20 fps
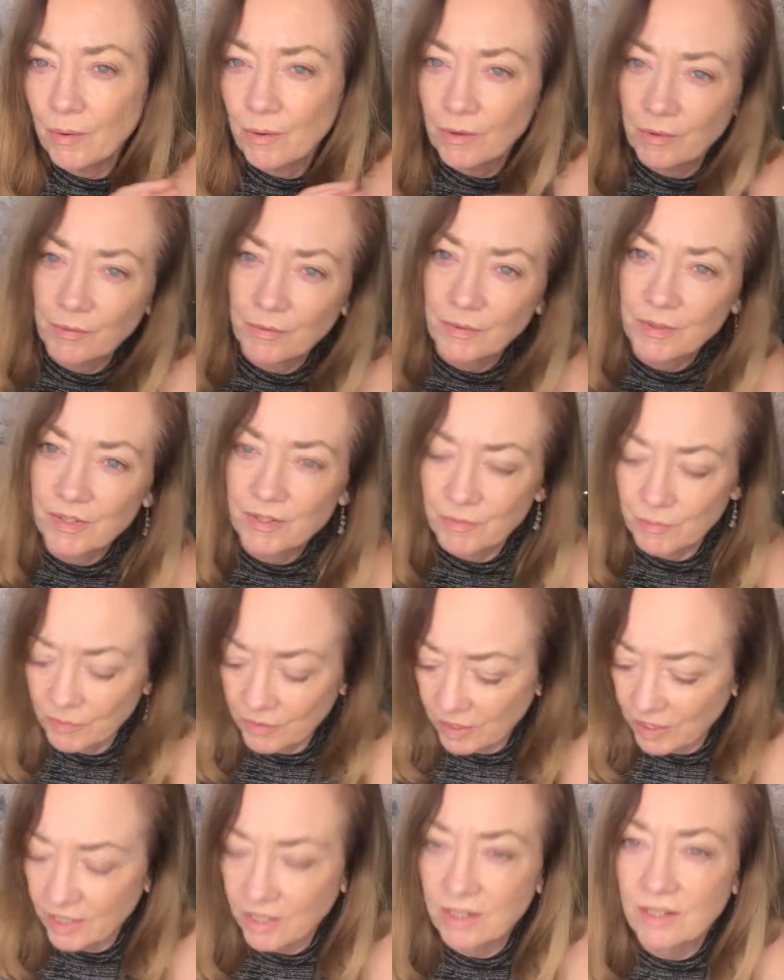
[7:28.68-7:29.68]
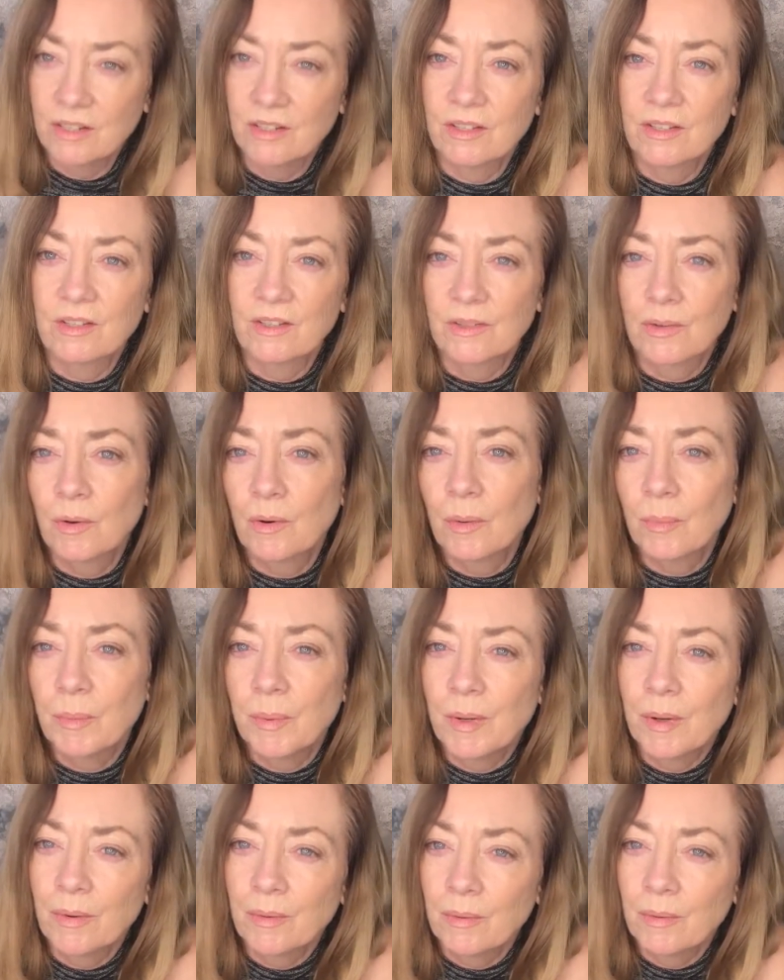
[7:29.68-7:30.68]
or if it's related to the
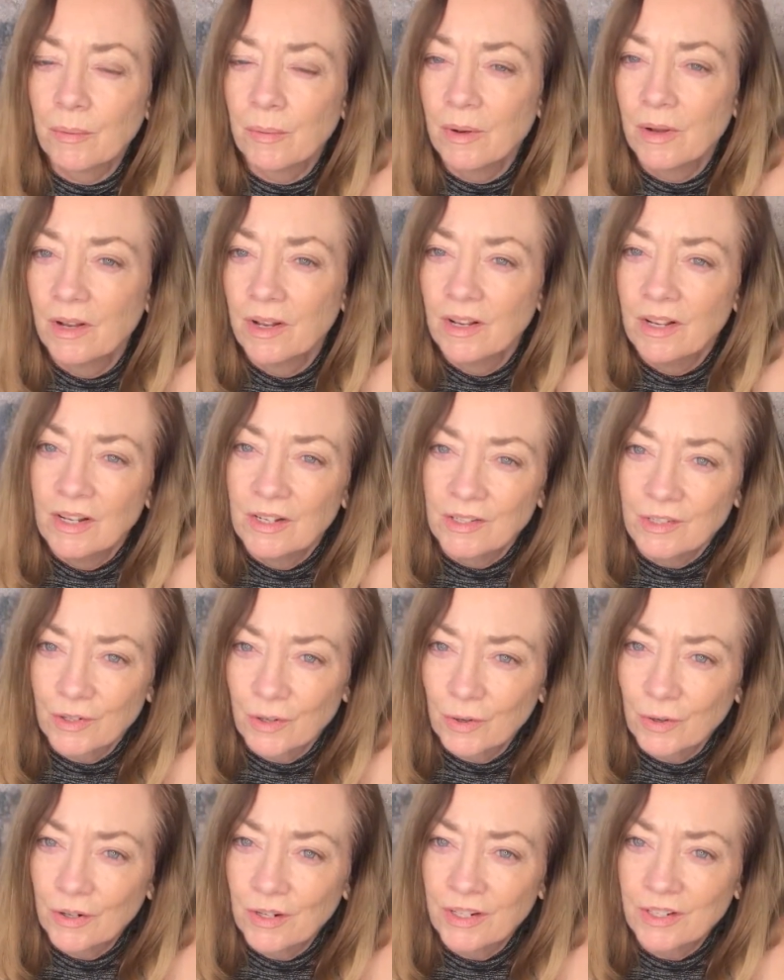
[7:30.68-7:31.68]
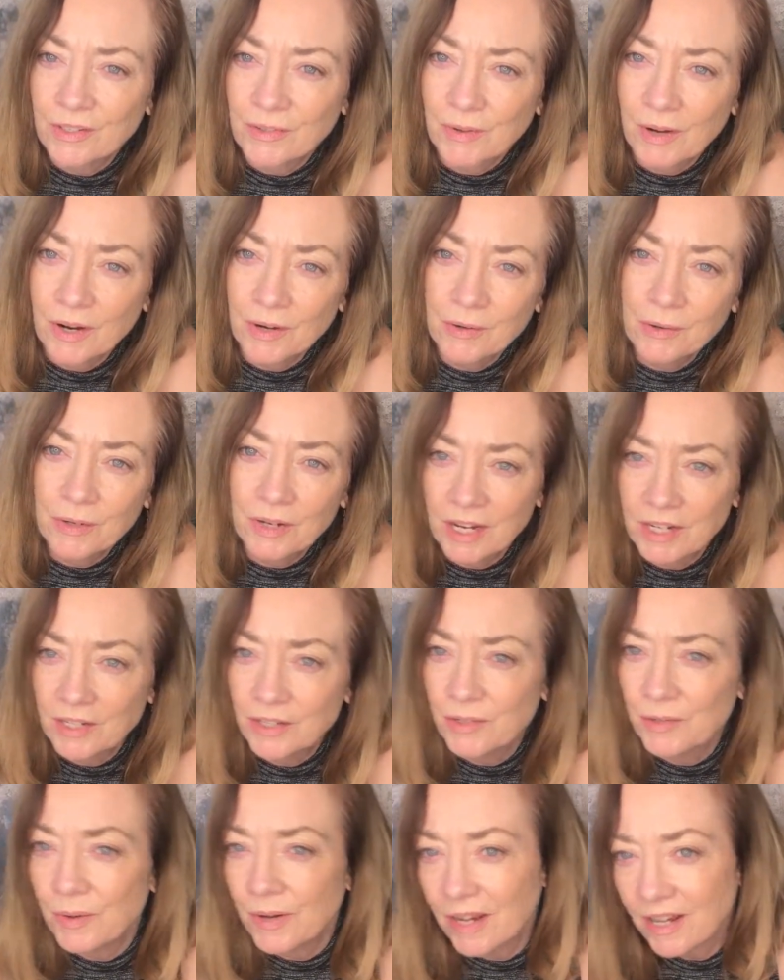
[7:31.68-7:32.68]
Scorpio, Taurus, Rahu,
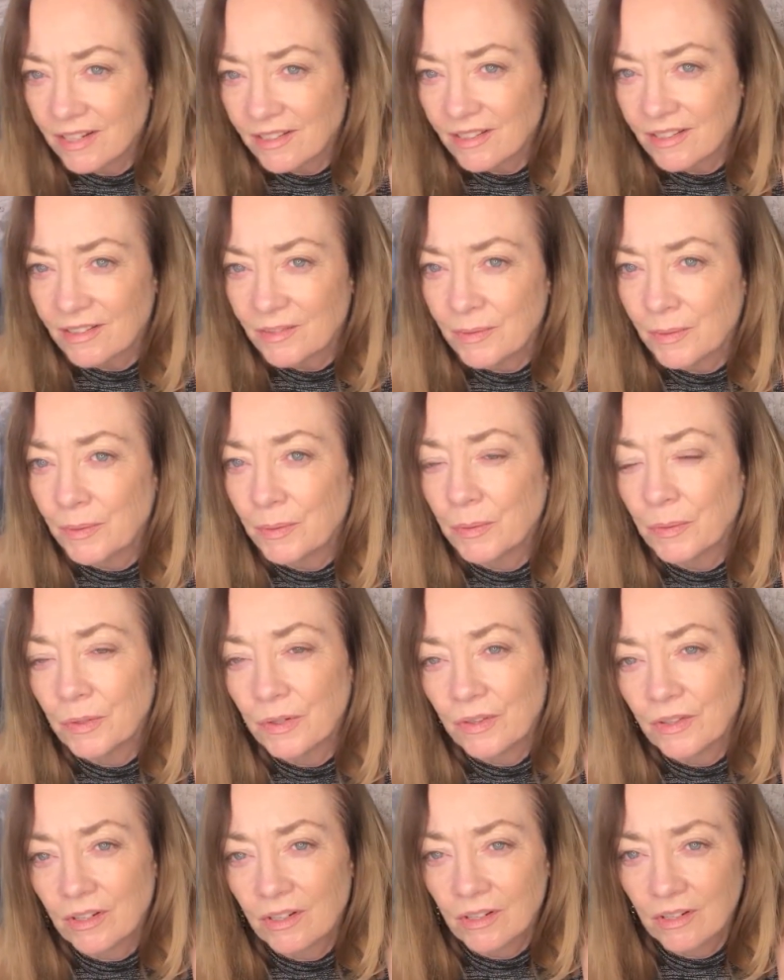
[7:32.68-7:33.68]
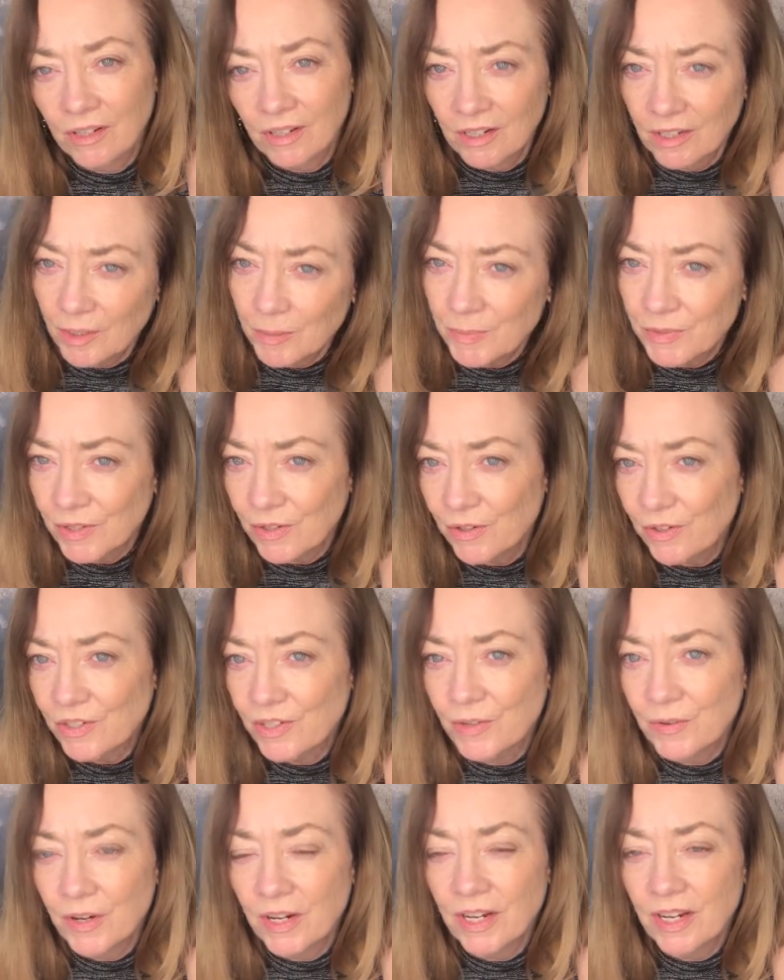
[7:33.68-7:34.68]
Ketu axis, where we're in the eclipse energy
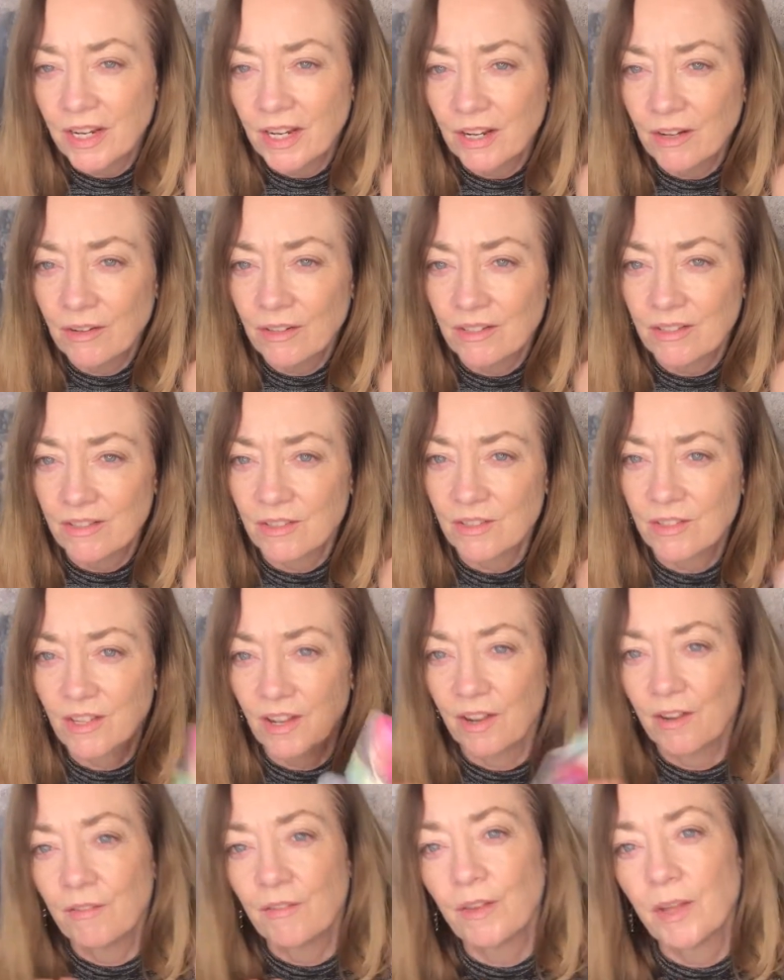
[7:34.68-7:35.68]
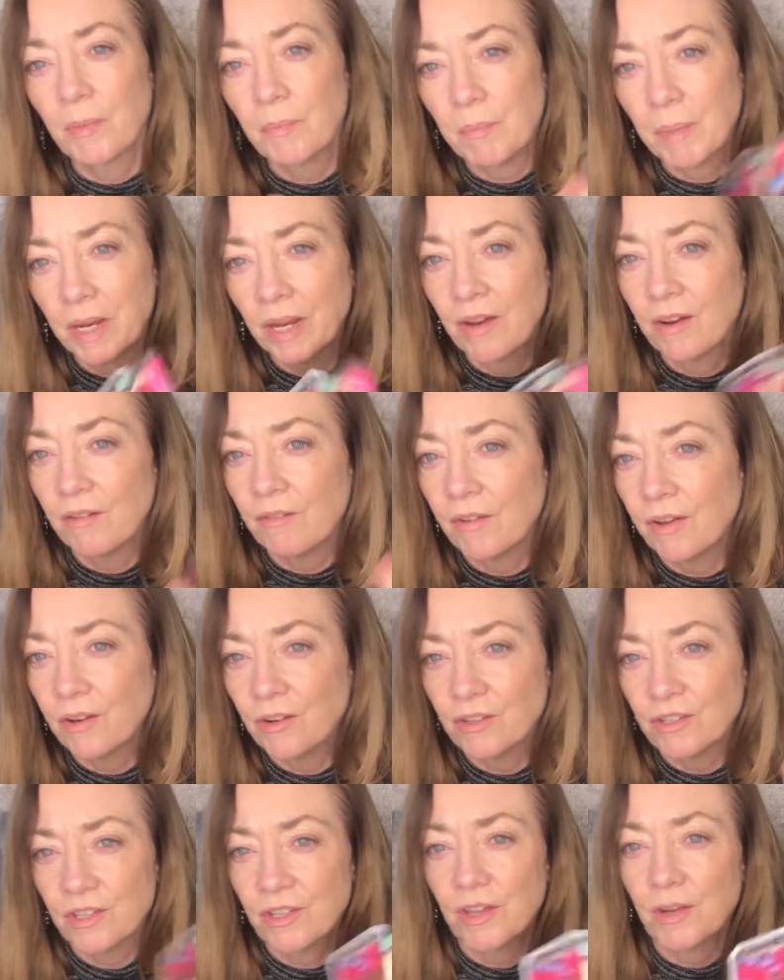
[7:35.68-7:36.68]
right now, because there's kind of like band of
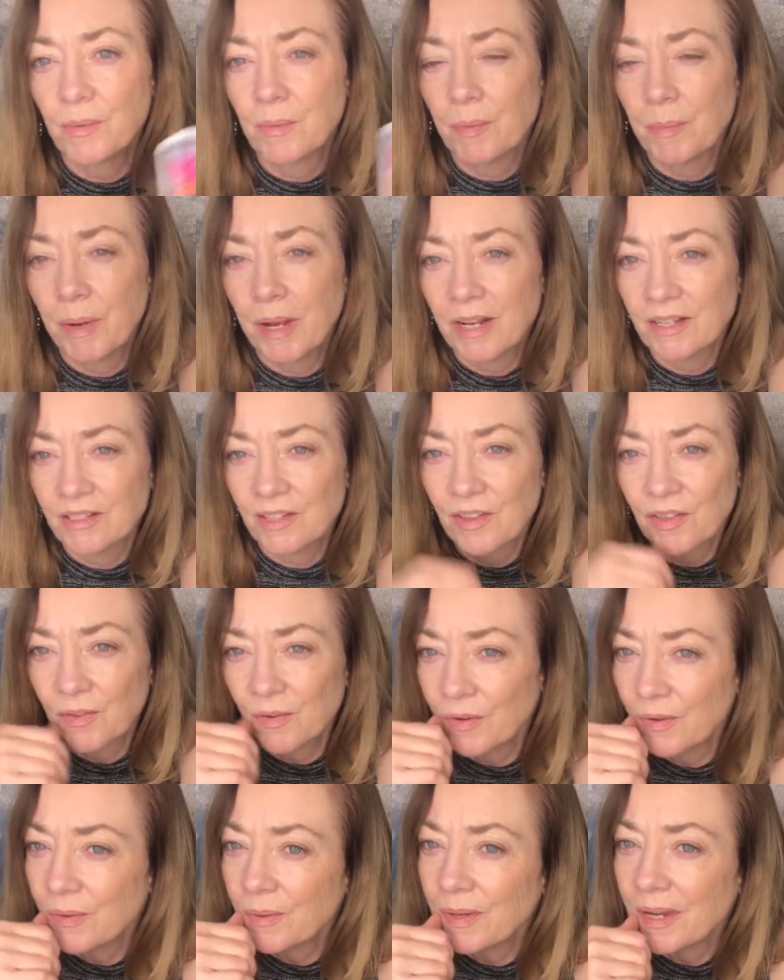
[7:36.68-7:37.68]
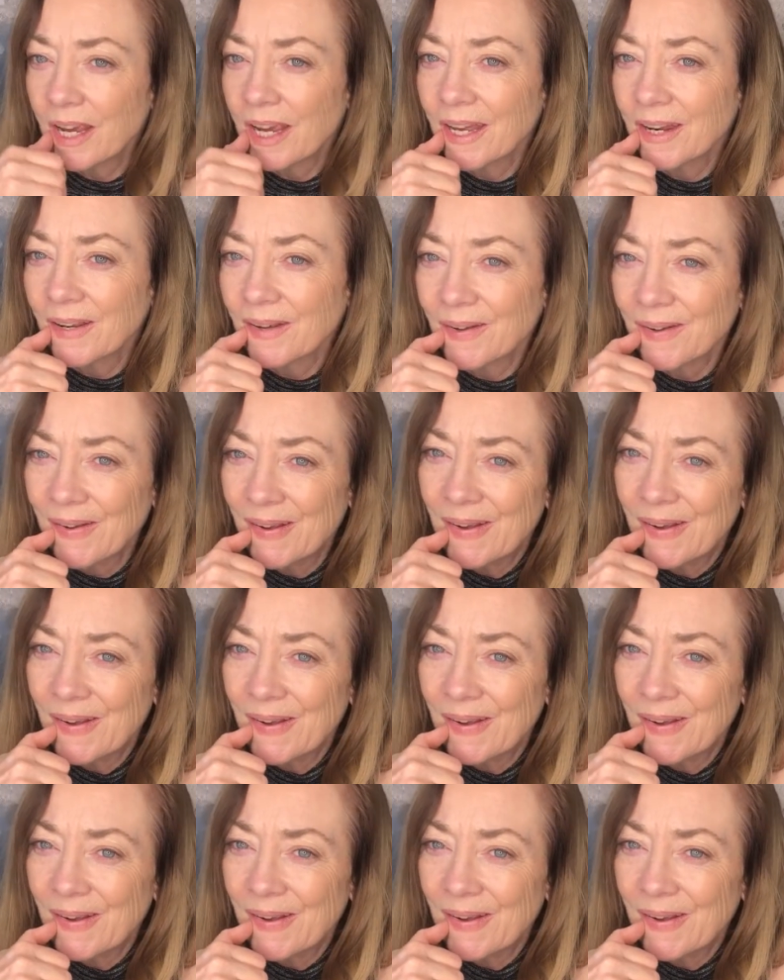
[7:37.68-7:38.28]
energy that we're passing through. We had a